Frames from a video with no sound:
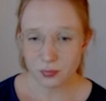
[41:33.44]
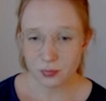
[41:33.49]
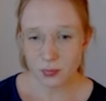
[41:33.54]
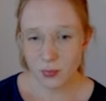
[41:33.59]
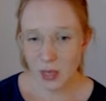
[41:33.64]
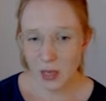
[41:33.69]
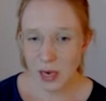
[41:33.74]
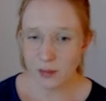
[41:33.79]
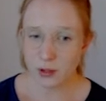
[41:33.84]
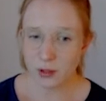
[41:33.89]

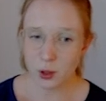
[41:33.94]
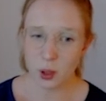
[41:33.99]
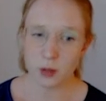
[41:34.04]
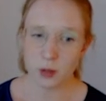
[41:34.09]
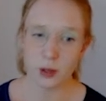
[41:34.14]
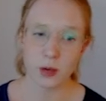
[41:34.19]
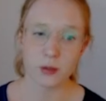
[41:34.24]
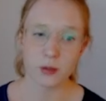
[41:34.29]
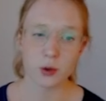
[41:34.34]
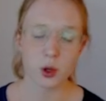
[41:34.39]
and we don't
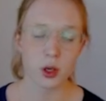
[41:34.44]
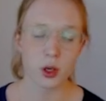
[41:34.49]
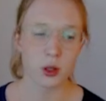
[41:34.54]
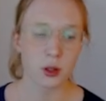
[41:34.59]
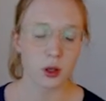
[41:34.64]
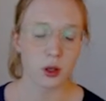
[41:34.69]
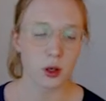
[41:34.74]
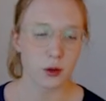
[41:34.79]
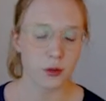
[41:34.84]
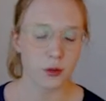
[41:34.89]
have got a
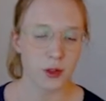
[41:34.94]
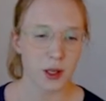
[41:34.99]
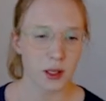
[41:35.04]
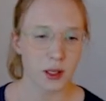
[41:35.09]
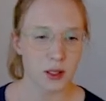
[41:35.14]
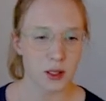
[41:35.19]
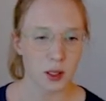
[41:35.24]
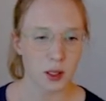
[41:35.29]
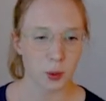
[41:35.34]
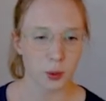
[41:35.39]
lot of things
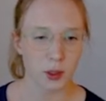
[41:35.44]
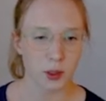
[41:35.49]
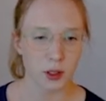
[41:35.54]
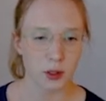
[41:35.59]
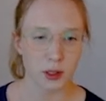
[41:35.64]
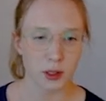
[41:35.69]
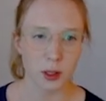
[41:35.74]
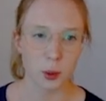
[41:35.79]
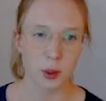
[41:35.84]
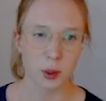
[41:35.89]
that we
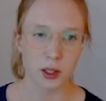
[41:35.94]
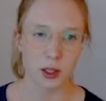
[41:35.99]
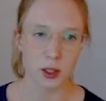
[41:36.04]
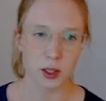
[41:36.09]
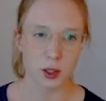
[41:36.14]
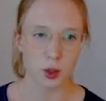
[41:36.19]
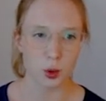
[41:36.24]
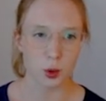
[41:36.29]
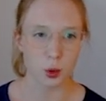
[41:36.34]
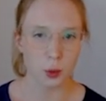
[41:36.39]
that we need to
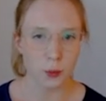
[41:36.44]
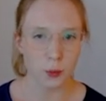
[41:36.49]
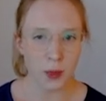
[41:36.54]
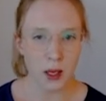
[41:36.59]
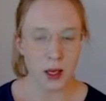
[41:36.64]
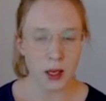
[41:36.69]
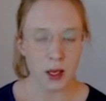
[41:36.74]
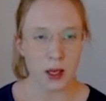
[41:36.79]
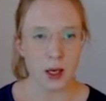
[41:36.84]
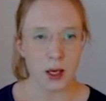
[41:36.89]
do.
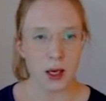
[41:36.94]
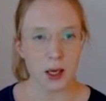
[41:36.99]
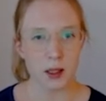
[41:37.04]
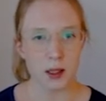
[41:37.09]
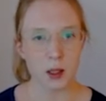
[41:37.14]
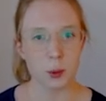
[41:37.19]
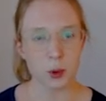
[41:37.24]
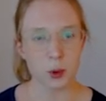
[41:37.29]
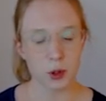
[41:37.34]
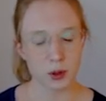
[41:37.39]
And the
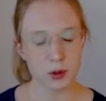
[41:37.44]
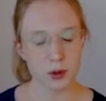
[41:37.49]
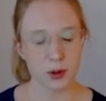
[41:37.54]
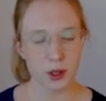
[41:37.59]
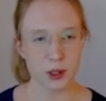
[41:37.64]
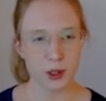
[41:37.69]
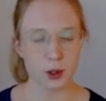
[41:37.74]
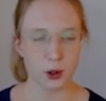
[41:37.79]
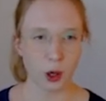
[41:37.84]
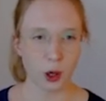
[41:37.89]
important thing
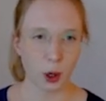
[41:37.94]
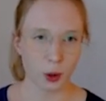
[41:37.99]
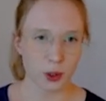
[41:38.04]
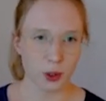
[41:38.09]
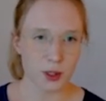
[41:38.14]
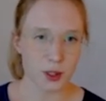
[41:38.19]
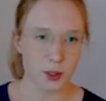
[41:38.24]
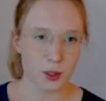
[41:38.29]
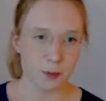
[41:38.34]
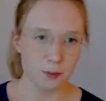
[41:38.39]
to know
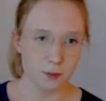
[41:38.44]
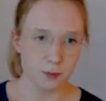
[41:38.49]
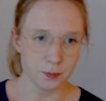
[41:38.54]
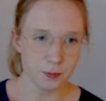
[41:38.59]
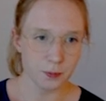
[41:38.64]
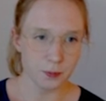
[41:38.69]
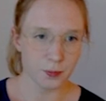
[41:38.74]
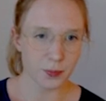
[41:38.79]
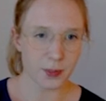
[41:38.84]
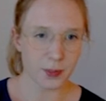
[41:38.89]
is
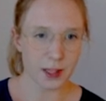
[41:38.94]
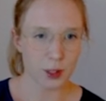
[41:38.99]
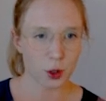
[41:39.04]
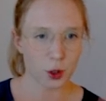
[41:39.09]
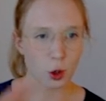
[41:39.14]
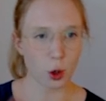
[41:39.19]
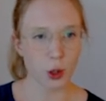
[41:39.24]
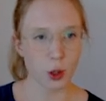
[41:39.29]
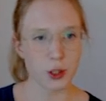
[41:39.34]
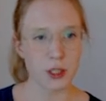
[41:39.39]
there's a
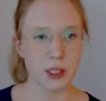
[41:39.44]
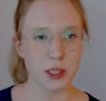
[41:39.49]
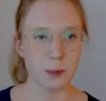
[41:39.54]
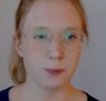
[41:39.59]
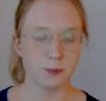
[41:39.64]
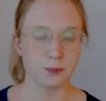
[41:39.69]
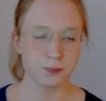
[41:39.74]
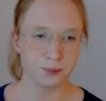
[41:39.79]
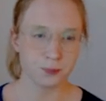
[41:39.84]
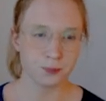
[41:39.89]
core team
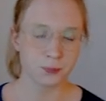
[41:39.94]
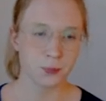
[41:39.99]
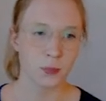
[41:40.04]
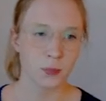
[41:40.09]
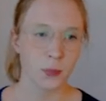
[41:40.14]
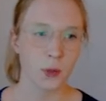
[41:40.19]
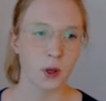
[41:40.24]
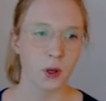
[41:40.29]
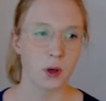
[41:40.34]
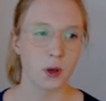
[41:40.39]

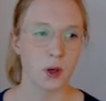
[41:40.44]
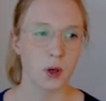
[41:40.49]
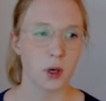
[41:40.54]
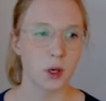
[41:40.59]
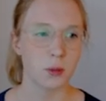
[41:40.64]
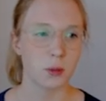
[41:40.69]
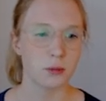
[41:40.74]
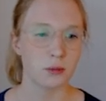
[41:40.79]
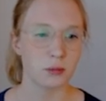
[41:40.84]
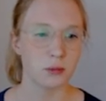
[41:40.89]

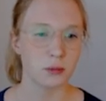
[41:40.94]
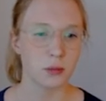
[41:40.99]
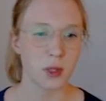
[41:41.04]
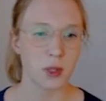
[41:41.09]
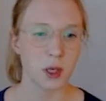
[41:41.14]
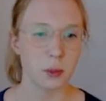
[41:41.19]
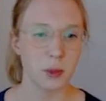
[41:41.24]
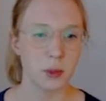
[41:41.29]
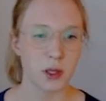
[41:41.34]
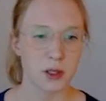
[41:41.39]
um,
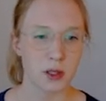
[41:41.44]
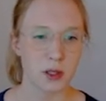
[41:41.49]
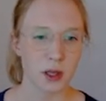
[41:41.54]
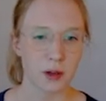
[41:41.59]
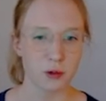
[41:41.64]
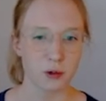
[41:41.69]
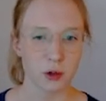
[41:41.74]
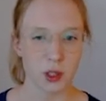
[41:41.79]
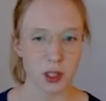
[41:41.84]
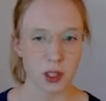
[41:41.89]
that meets
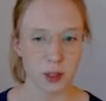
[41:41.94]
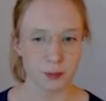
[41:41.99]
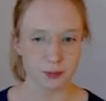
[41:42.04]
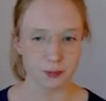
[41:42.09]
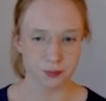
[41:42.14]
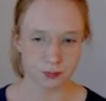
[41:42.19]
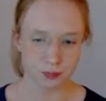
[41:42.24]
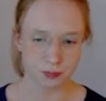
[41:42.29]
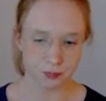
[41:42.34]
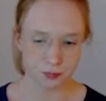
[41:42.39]
every
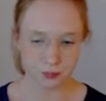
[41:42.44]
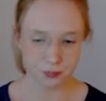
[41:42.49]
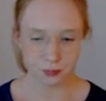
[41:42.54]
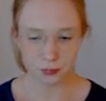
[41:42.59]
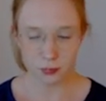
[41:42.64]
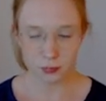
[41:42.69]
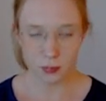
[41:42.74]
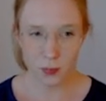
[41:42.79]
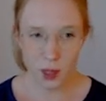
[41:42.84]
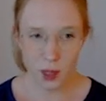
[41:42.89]

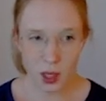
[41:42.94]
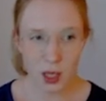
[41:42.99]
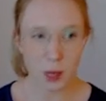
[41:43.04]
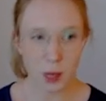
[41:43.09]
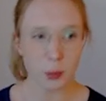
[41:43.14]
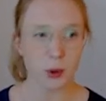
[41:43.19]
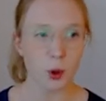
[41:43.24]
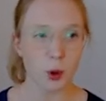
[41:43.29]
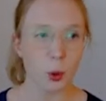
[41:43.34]
couple of